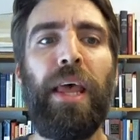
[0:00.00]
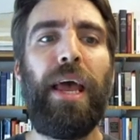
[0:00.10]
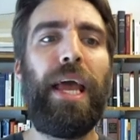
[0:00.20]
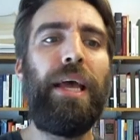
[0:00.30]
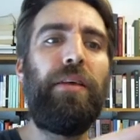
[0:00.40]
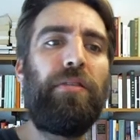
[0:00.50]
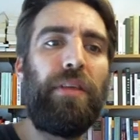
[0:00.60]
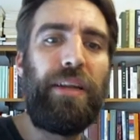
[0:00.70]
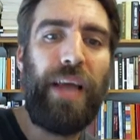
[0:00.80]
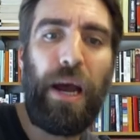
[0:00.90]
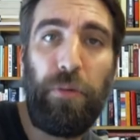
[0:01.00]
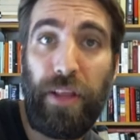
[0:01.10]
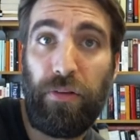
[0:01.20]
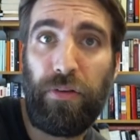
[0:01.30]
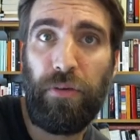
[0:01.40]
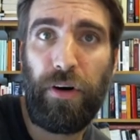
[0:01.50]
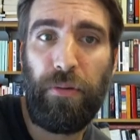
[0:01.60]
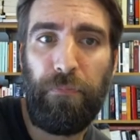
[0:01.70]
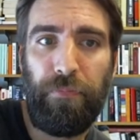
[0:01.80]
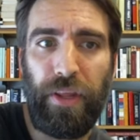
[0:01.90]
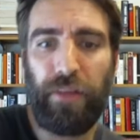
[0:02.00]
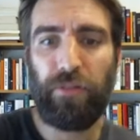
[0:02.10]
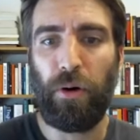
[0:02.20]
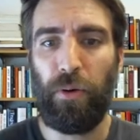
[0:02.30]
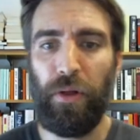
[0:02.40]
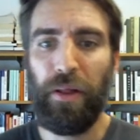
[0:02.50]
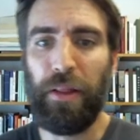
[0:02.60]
is the dime without silver. And so